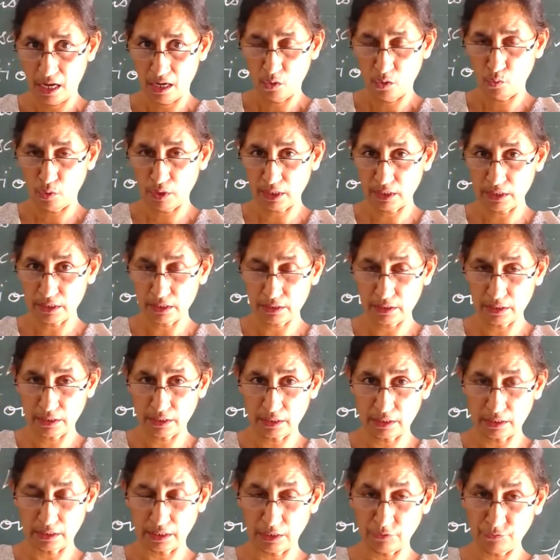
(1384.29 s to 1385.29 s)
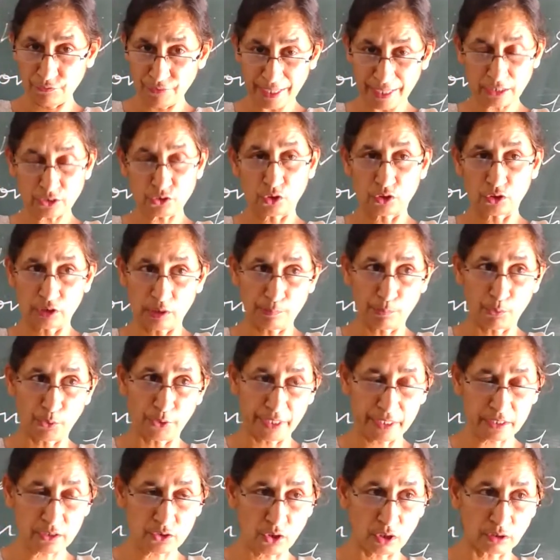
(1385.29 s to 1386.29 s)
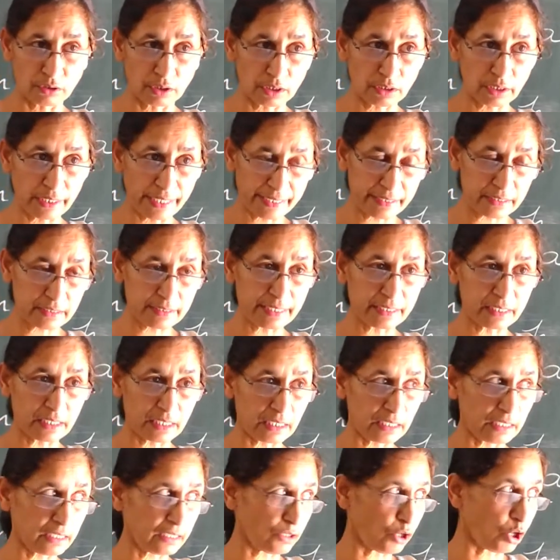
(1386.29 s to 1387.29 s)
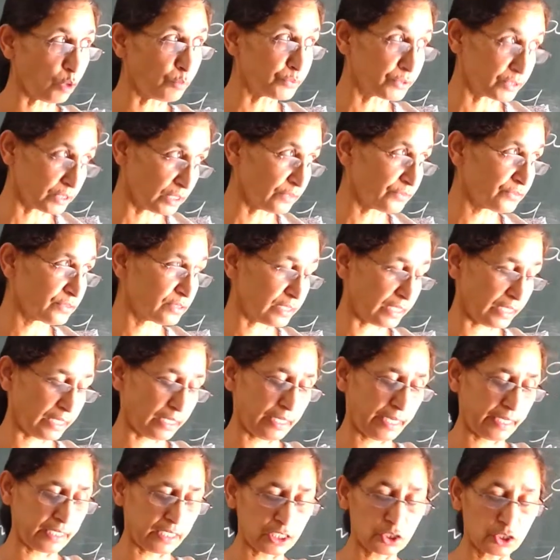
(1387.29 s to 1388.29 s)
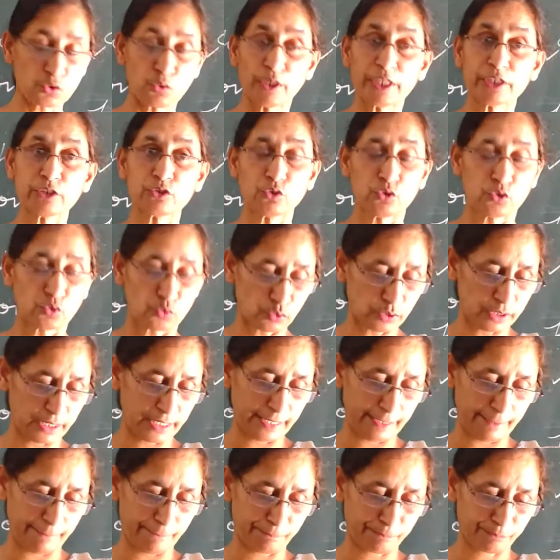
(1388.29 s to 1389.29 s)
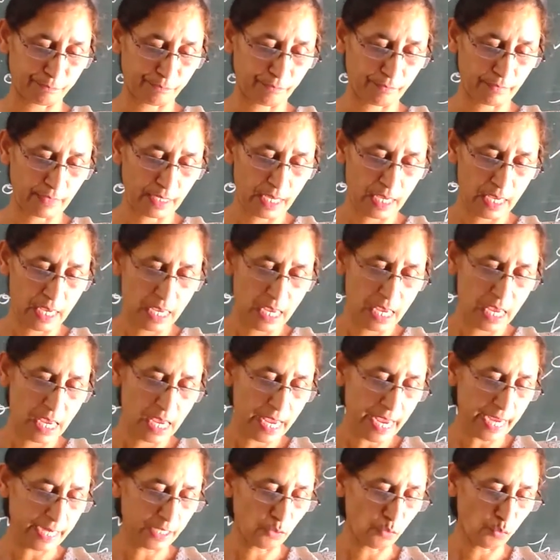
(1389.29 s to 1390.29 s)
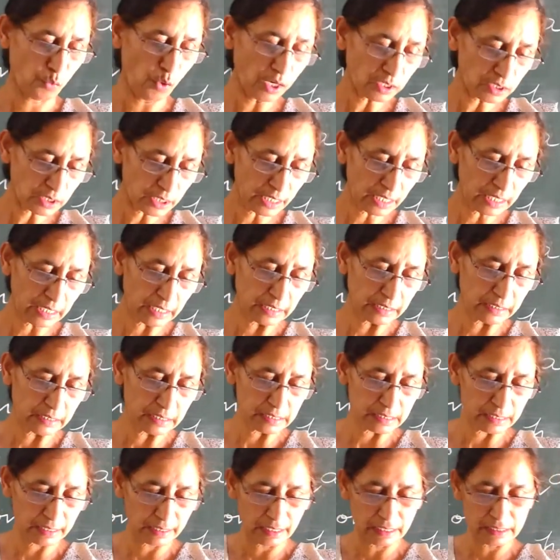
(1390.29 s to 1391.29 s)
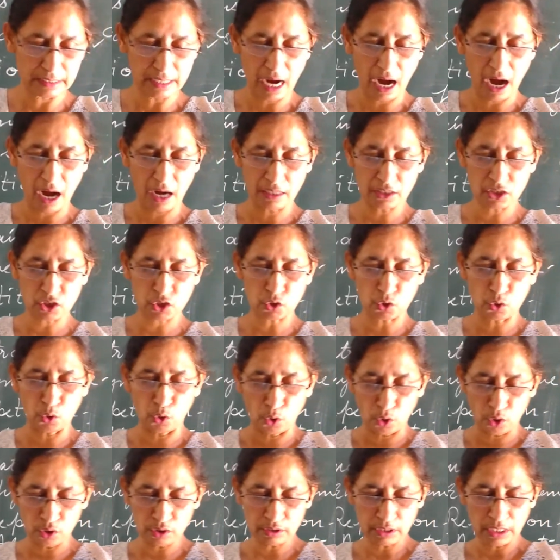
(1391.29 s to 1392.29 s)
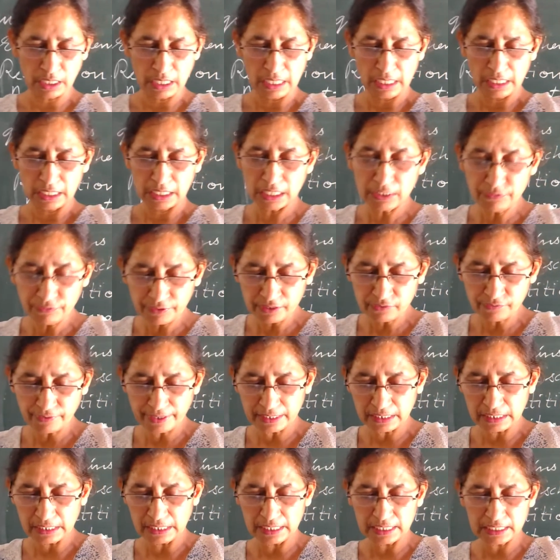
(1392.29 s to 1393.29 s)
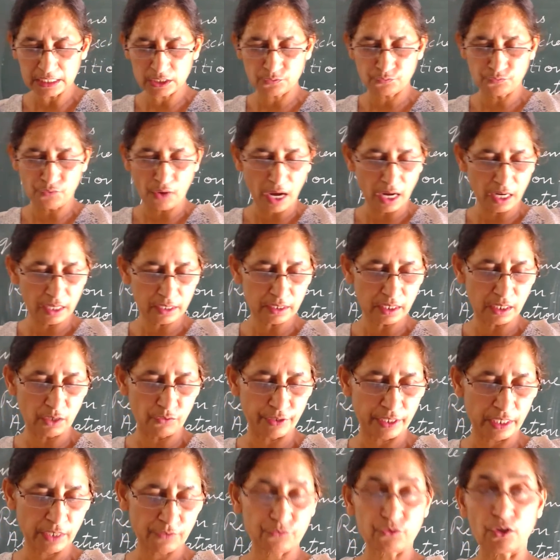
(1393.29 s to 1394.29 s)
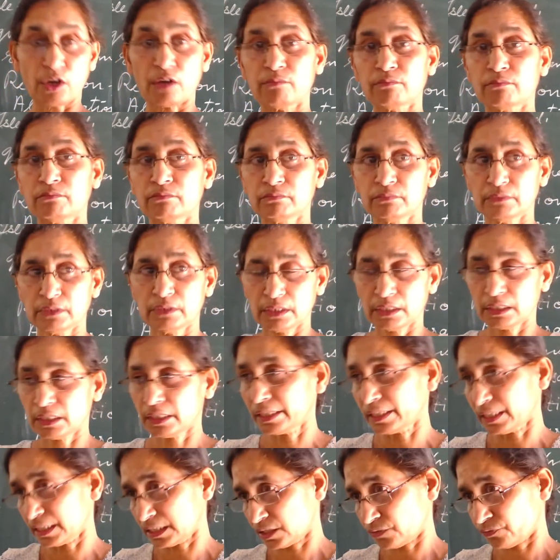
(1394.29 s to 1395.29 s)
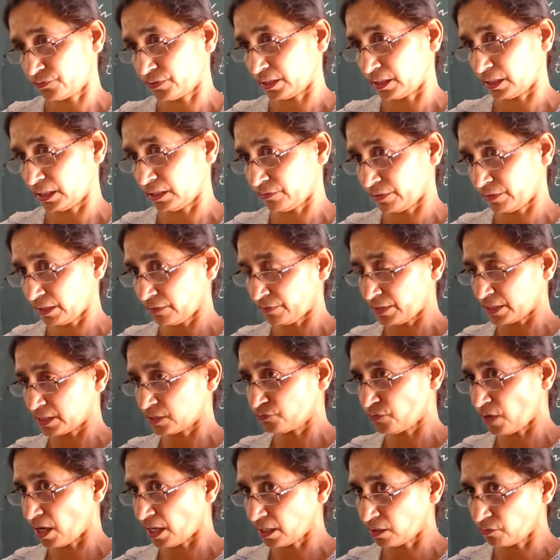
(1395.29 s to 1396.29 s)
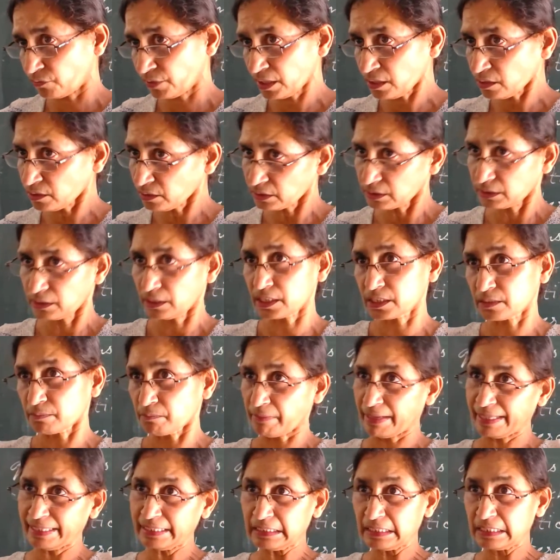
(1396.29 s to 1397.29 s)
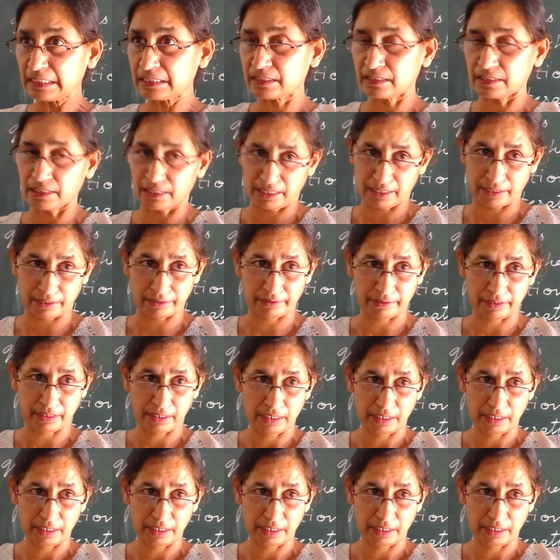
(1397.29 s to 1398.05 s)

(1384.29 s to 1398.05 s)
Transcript: What is the effect on the poet on the things that he observes there and is going to do there? And what he hears in his heart's core, even when he is far away from Innisfree. Even if he is far away, his mind is there.